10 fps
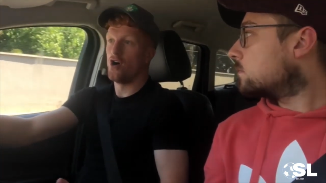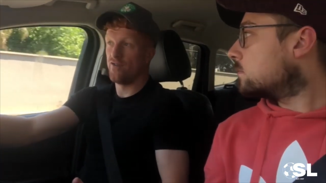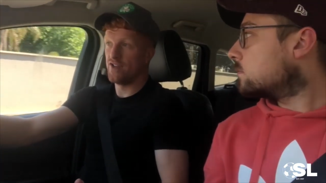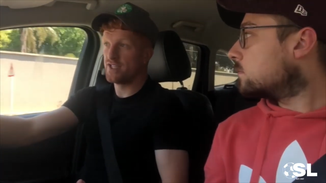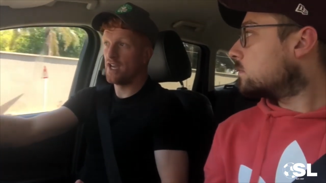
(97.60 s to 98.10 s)

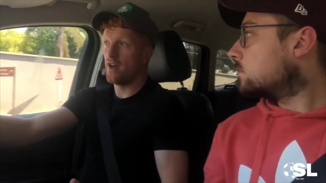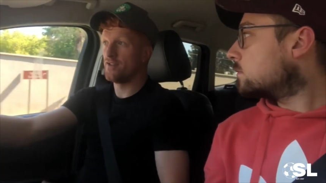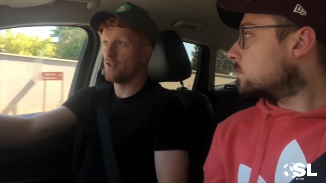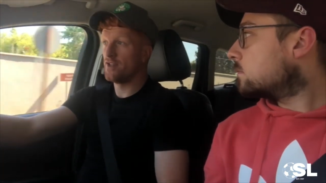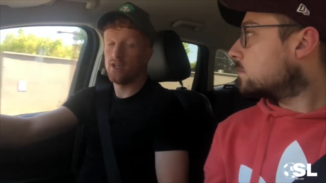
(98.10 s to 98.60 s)
Speaker 1: obviously
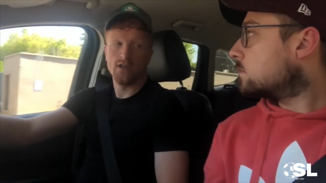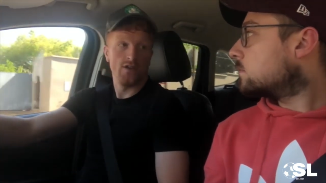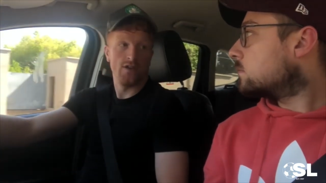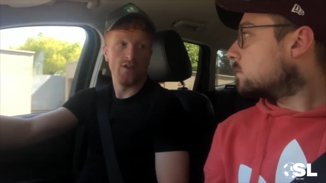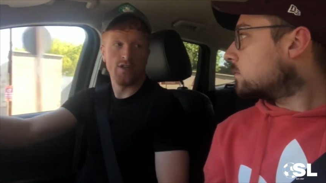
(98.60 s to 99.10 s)
after the
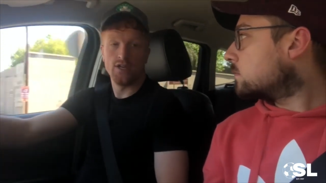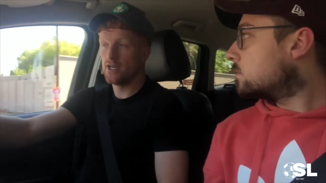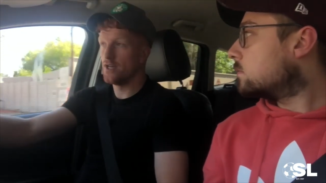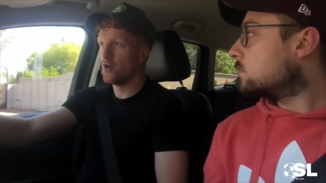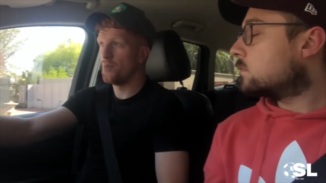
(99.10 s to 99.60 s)

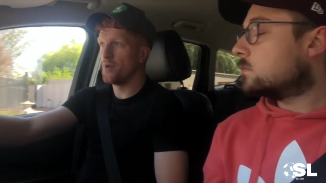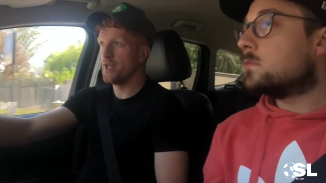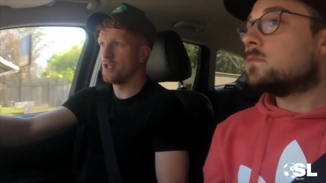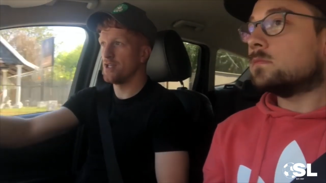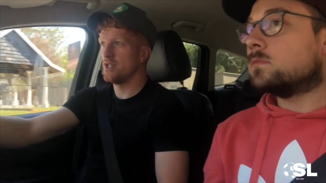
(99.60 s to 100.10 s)
the
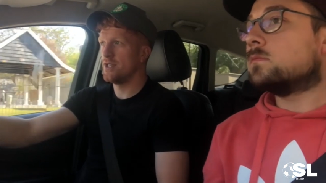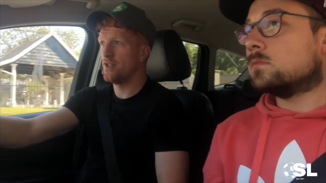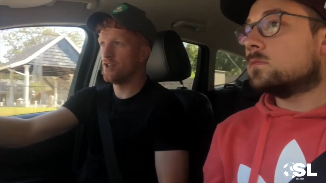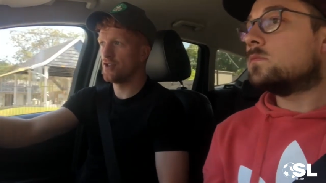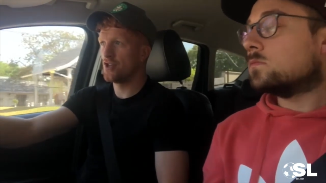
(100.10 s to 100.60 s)
operation
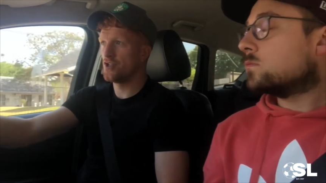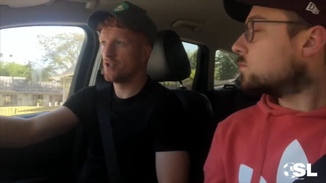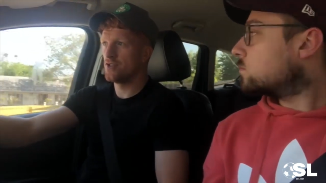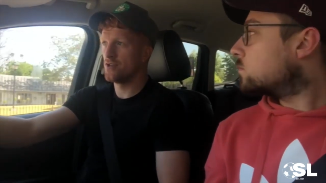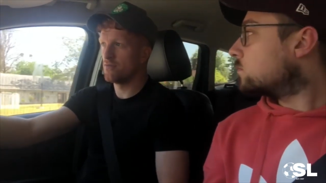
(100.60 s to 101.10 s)
and the
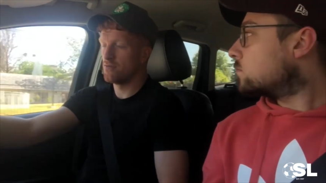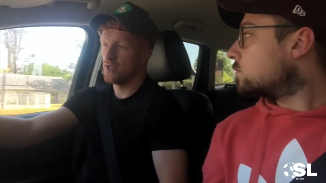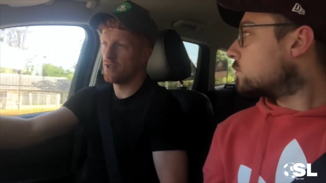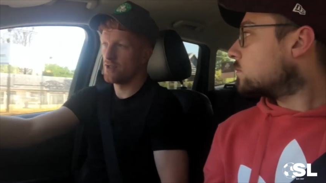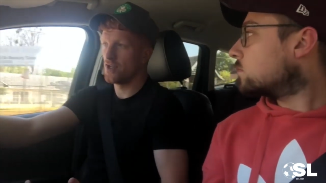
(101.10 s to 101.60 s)
surgeon
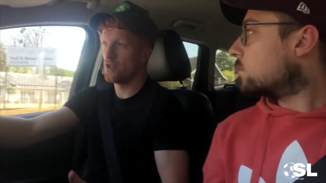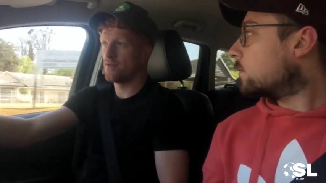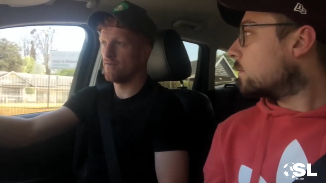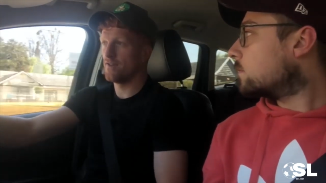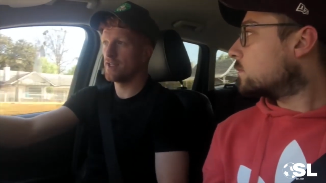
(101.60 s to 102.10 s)
like the
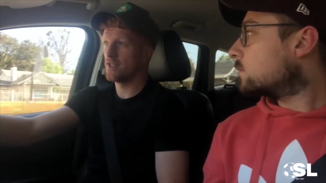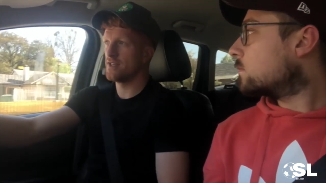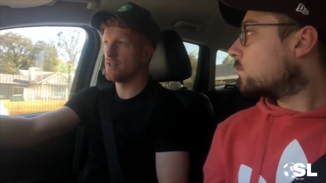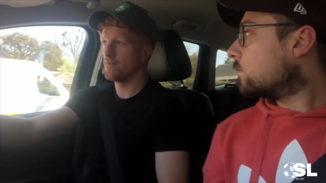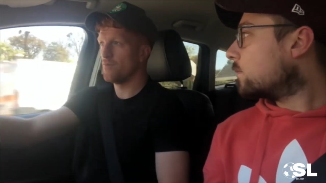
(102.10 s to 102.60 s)
surgeon
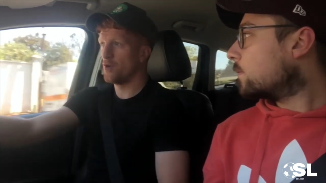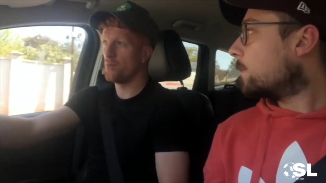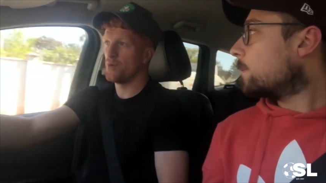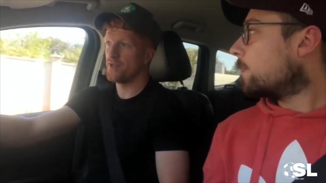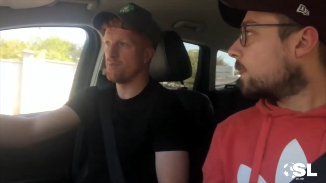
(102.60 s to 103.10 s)
fixes or
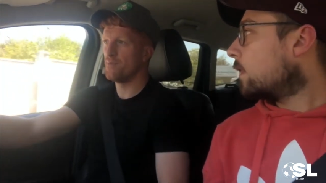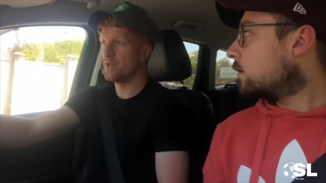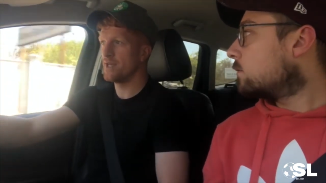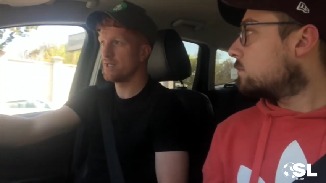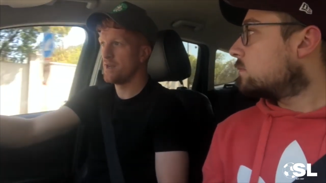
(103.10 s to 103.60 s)
puts in
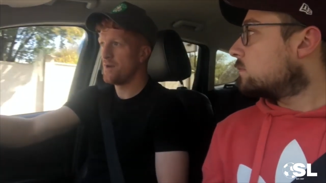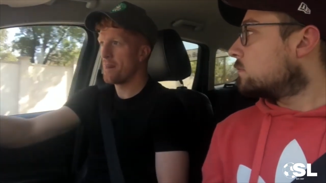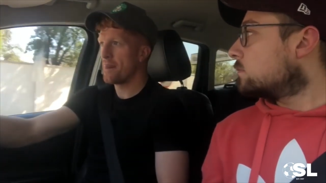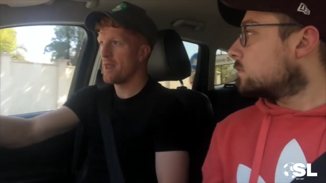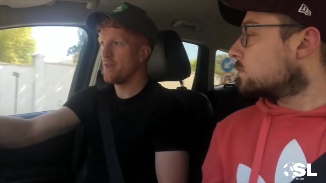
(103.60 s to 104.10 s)
place,
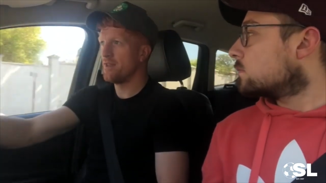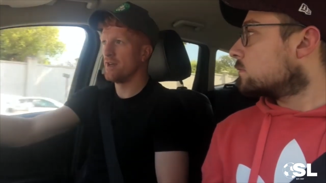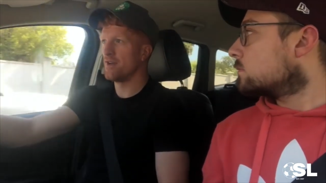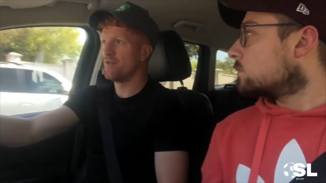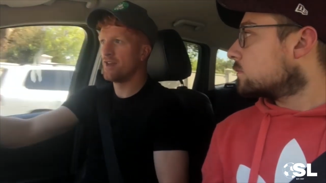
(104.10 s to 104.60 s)

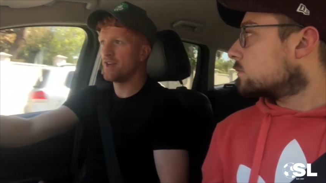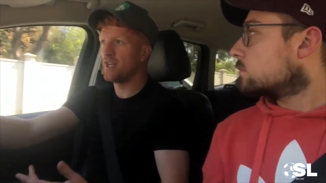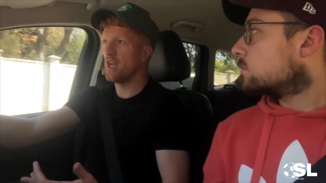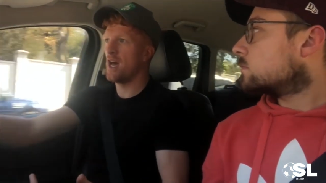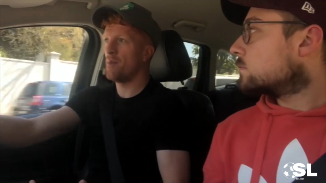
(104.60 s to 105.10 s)
the the
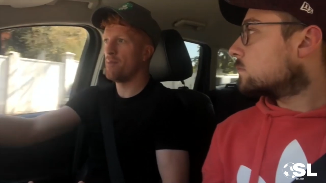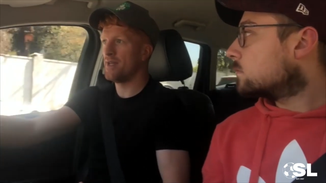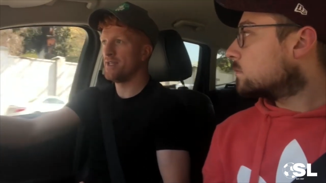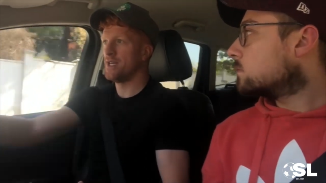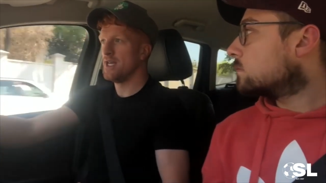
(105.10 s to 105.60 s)
rehab
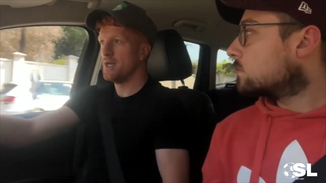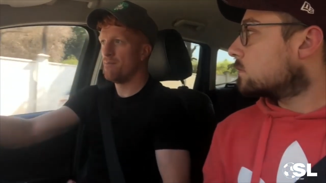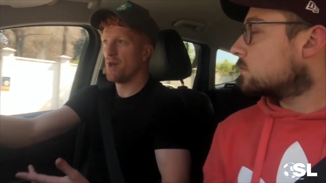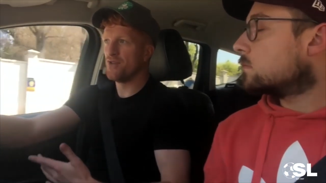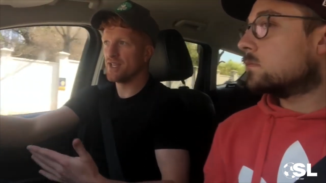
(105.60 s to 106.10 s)
and
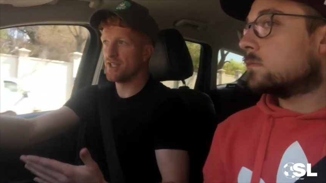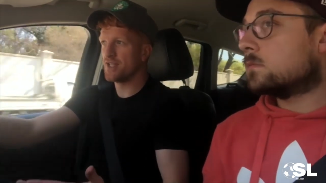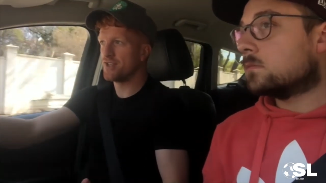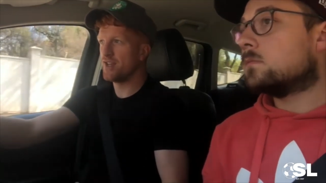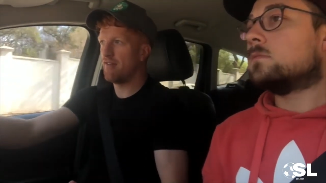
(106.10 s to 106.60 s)
building
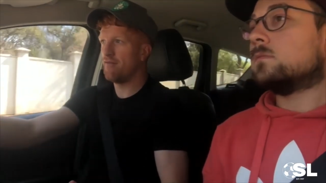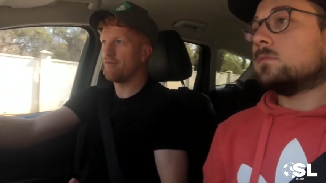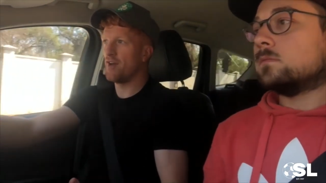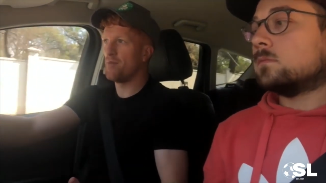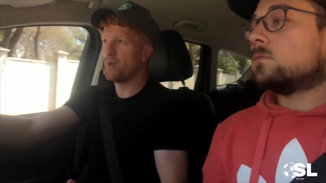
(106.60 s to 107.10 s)
the
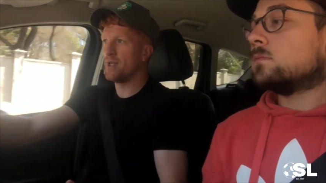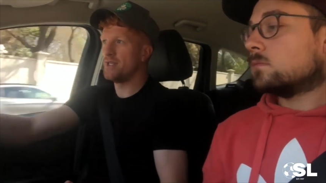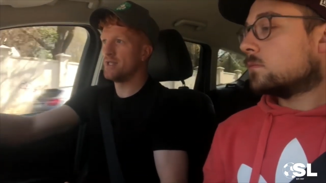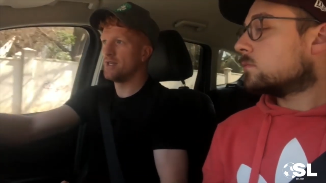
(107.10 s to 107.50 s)
strength up and